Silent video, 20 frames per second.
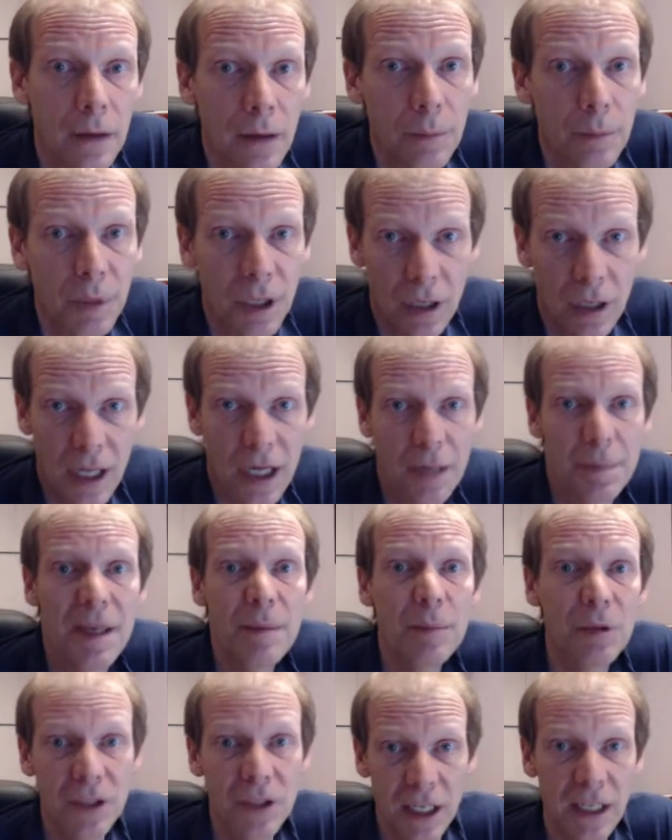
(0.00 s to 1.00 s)
But a lot of
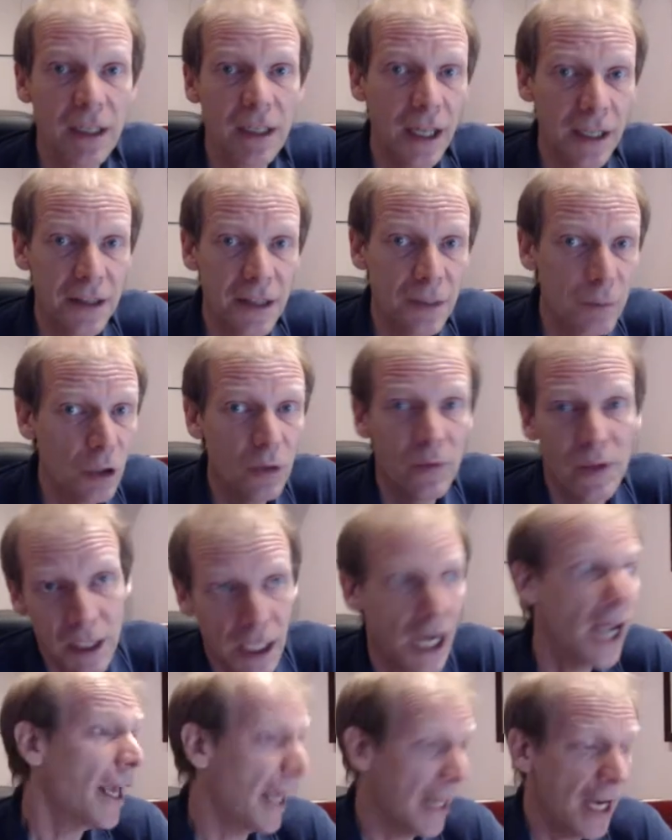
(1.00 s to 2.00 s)
people didn't like the movie,
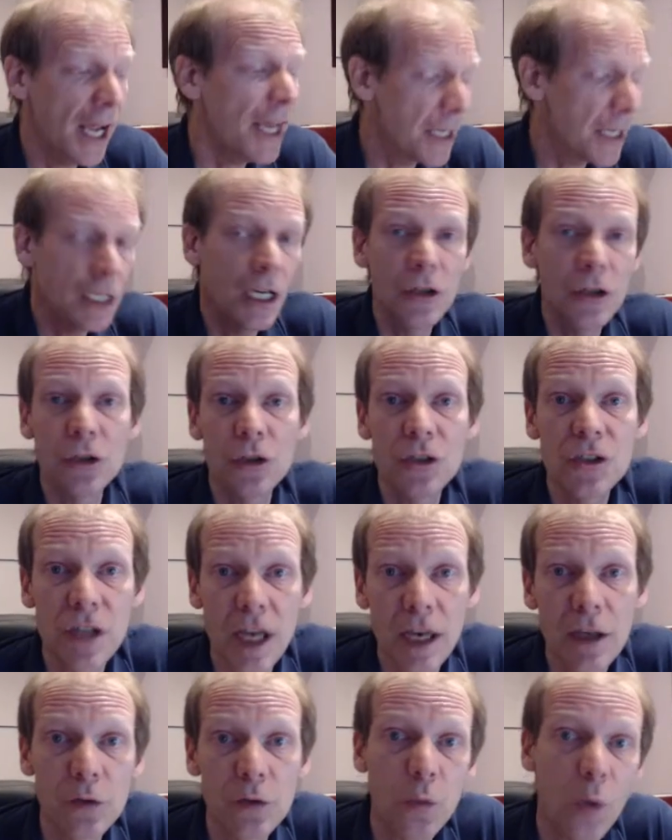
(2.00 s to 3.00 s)
and I can
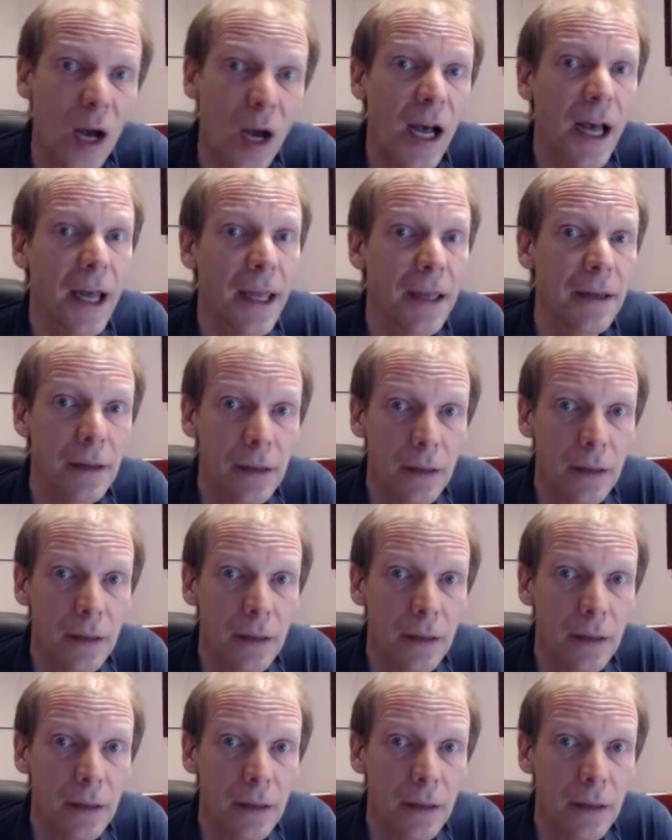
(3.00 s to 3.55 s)
understand why.